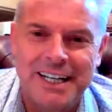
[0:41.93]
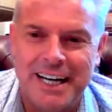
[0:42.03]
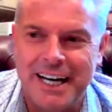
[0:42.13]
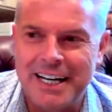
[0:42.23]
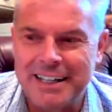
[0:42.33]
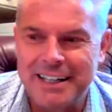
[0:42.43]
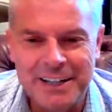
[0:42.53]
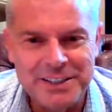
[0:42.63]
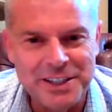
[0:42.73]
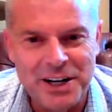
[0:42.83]
and getting
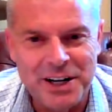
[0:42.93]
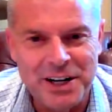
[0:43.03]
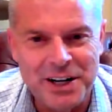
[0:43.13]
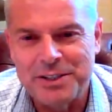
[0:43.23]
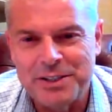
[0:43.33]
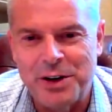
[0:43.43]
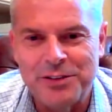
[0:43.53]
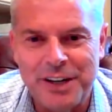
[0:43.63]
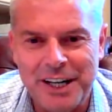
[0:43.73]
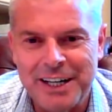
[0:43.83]
a Starbucks
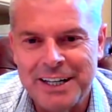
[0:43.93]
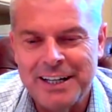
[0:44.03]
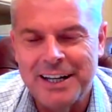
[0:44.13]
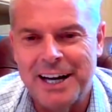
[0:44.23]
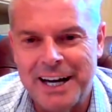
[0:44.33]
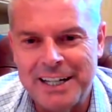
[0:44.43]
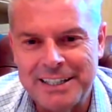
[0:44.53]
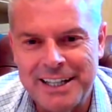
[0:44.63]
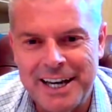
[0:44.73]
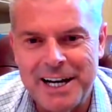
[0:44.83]
coffee
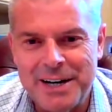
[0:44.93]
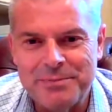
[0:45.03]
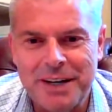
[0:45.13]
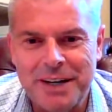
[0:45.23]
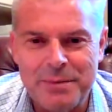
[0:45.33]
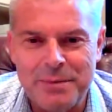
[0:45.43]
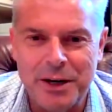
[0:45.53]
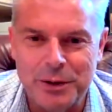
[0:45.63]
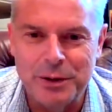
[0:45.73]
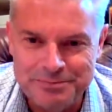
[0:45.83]
and a bagel.